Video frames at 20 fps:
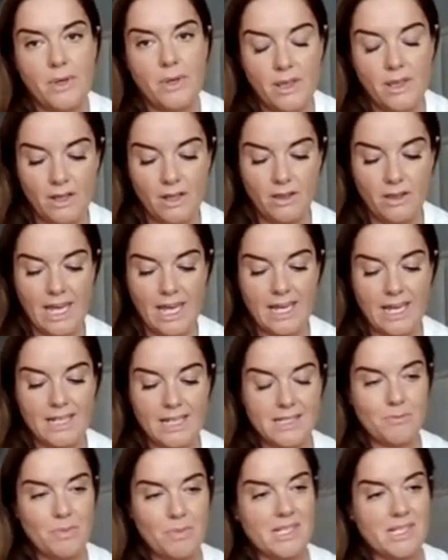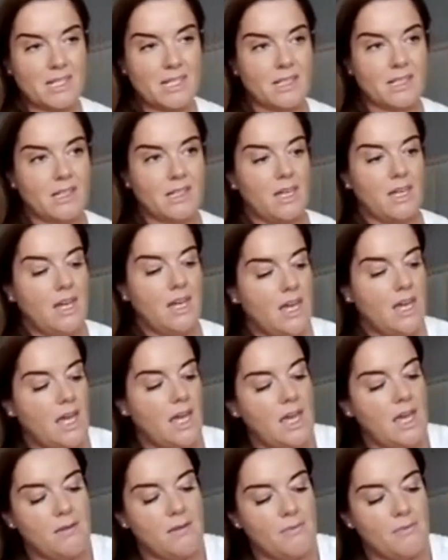the legs, basically,
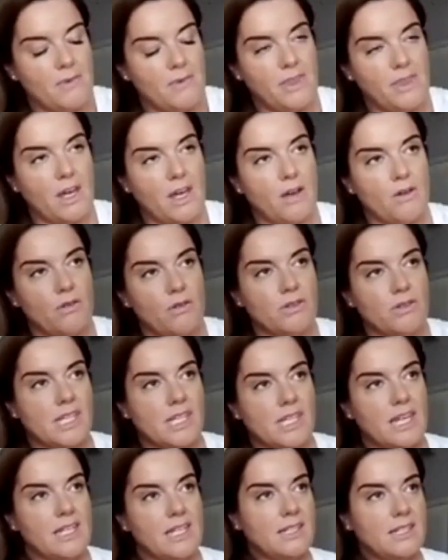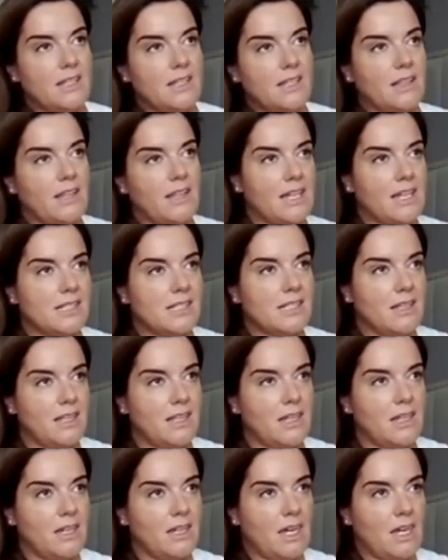the outside of the legs and
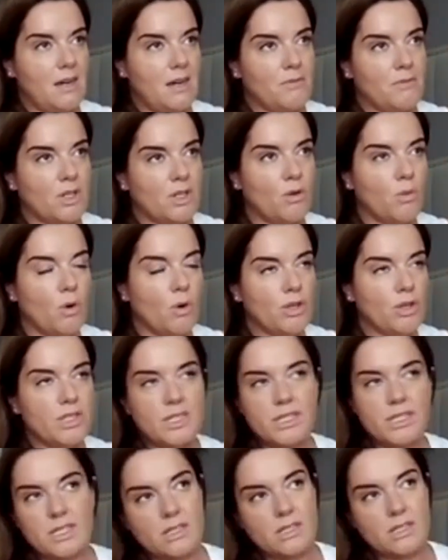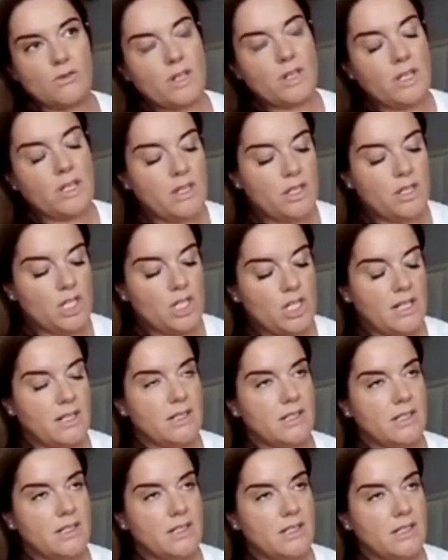the quads, the
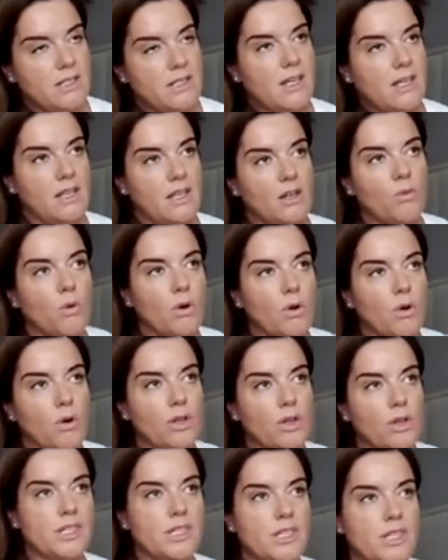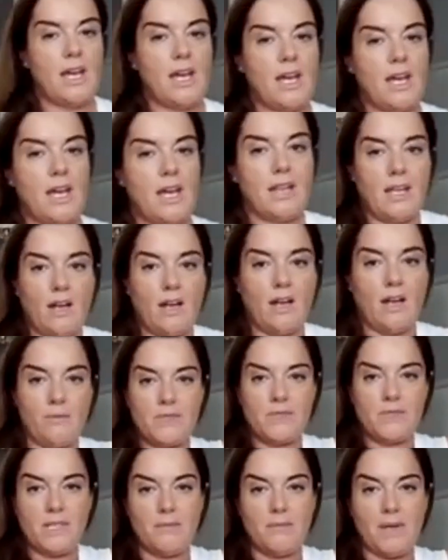shins and the quads, and like
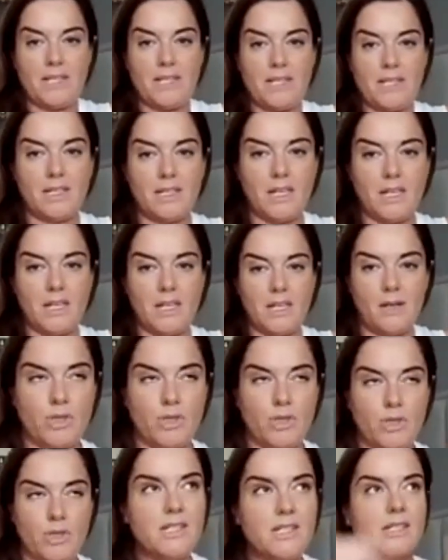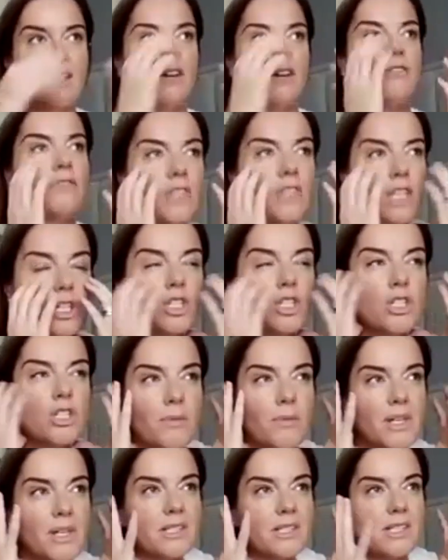up to the middle of your body and stuff, and
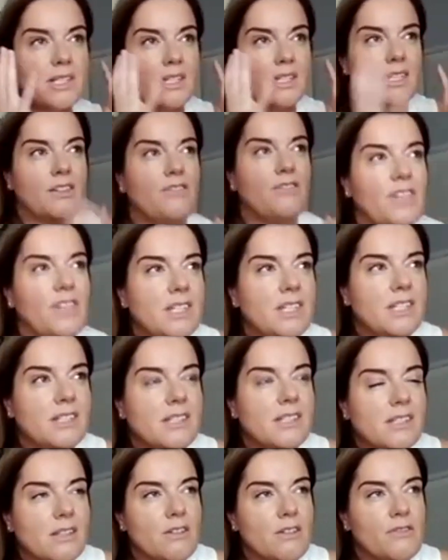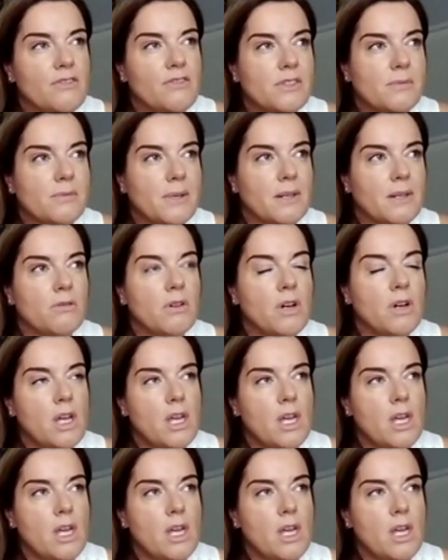your stomachs and your face and stuff as well.